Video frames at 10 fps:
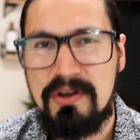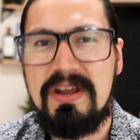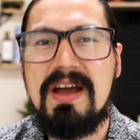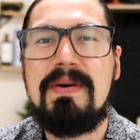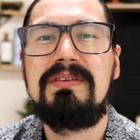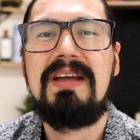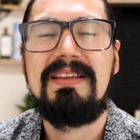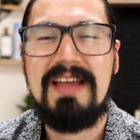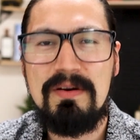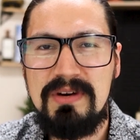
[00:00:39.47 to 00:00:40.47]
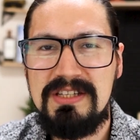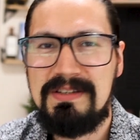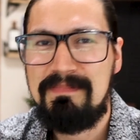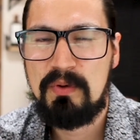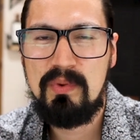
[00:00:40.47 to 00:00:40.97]
Talking about
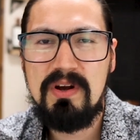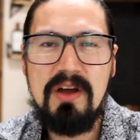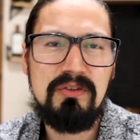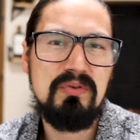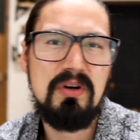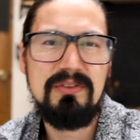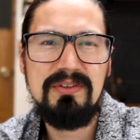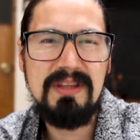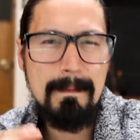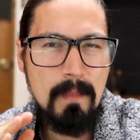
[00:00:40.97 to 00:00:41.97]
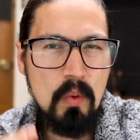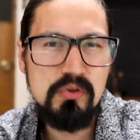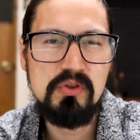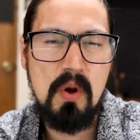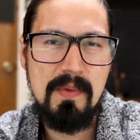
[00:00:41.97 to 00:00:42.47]
categories, we're going to encounter the
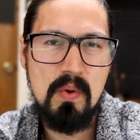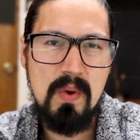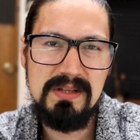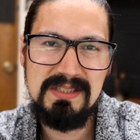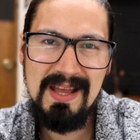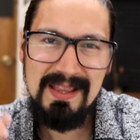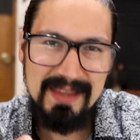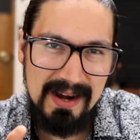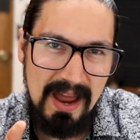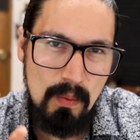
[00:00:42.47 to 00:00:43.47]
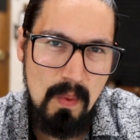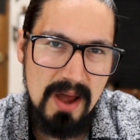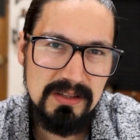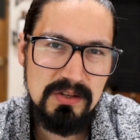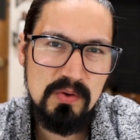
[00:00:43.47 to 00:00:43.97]
most common ones that I
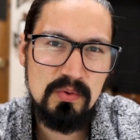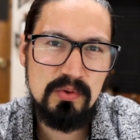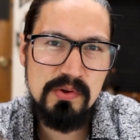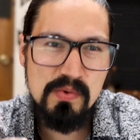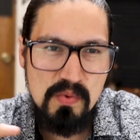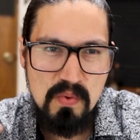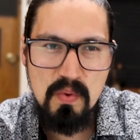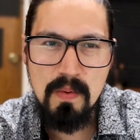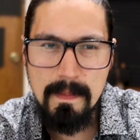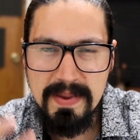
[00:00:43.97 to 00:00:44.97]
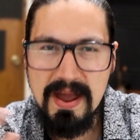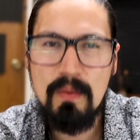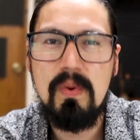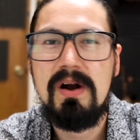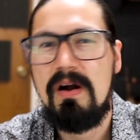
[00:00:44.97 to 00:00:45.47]
want you to be
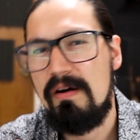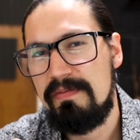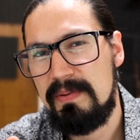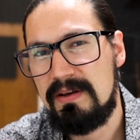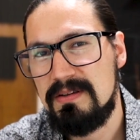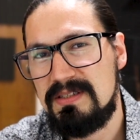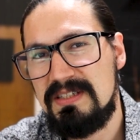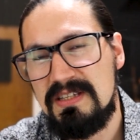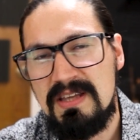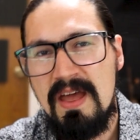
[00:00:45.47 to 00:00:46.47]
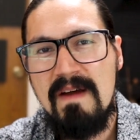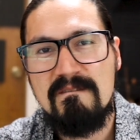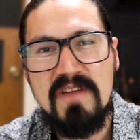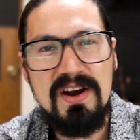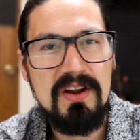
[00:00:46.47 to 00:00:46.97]
aware of, because this is
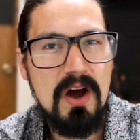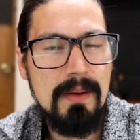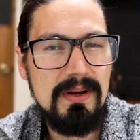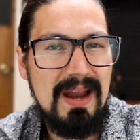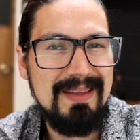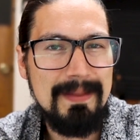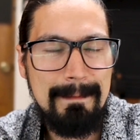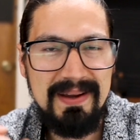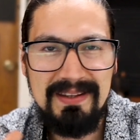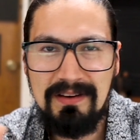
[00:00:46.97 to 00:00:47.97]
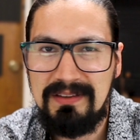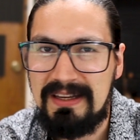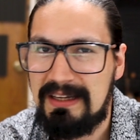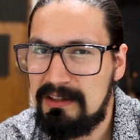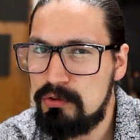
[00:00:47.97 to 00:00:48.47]
very common, and depending on the
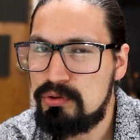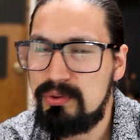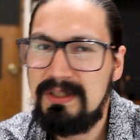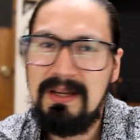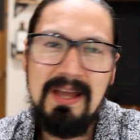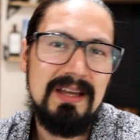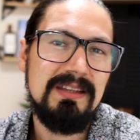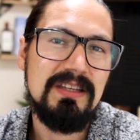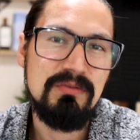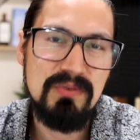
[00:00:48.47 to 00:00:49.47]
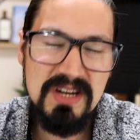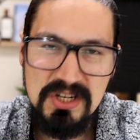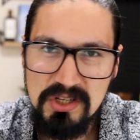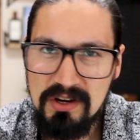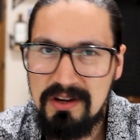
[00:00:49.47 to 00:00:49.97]
industry, in the
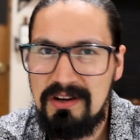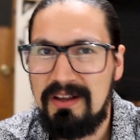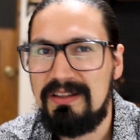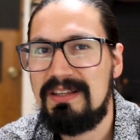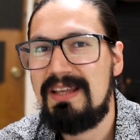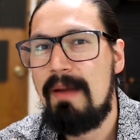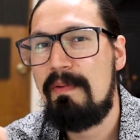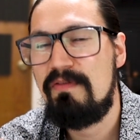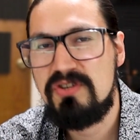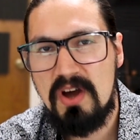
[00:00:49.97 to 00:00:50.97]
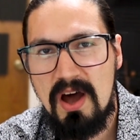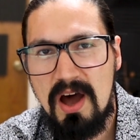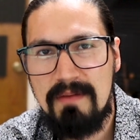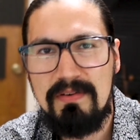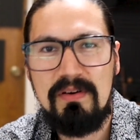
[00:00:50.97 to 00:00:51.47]
region, in the type of
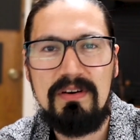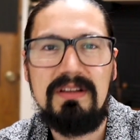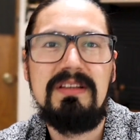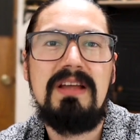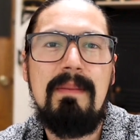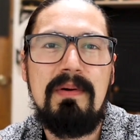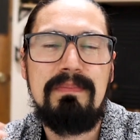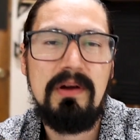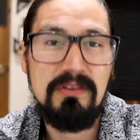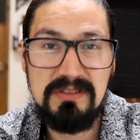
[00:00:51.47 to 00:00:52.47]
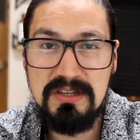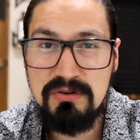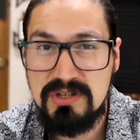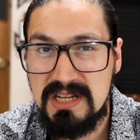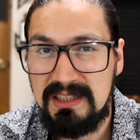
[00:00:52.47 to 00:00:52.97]
job, or in the type of products that
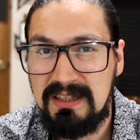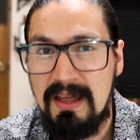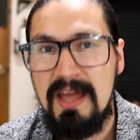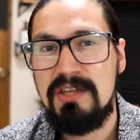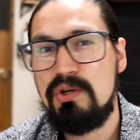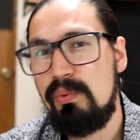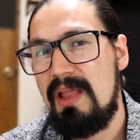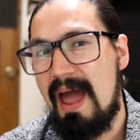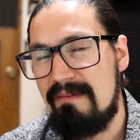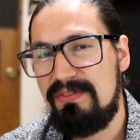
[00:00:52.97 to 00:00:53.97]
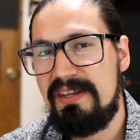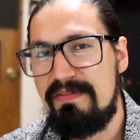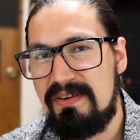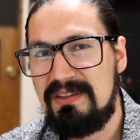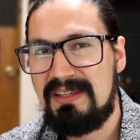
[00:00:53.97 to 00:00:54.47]
you're selling, you will have
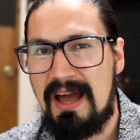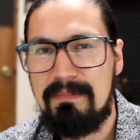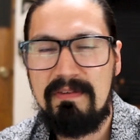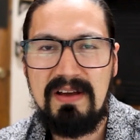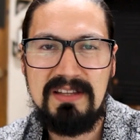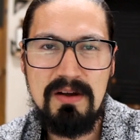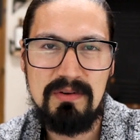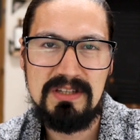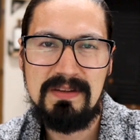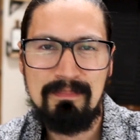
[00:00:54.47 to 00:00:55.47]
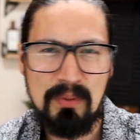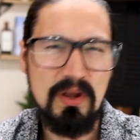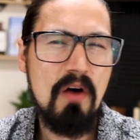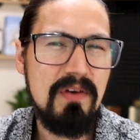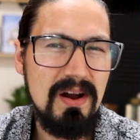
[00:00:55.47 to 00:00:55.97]
different type of categories.
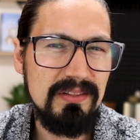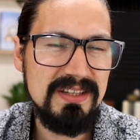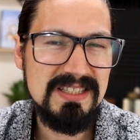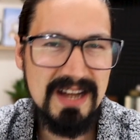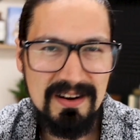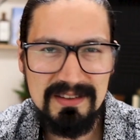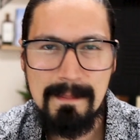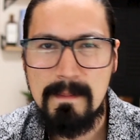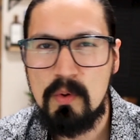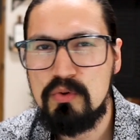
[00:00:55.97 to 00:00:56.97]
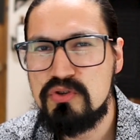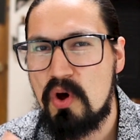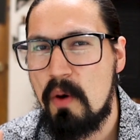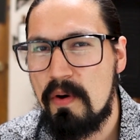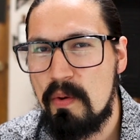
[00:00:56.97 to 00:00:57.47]
But overall, these are the most
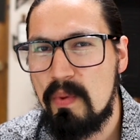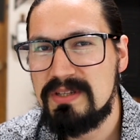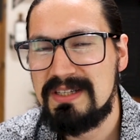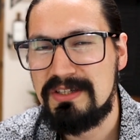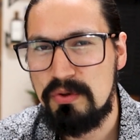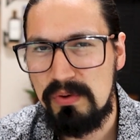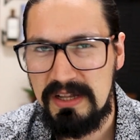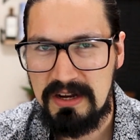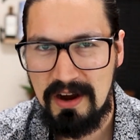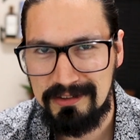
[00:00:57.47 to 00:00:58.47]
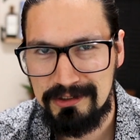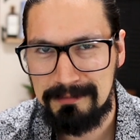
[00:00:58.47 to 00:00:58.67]
common ones that you will encounter.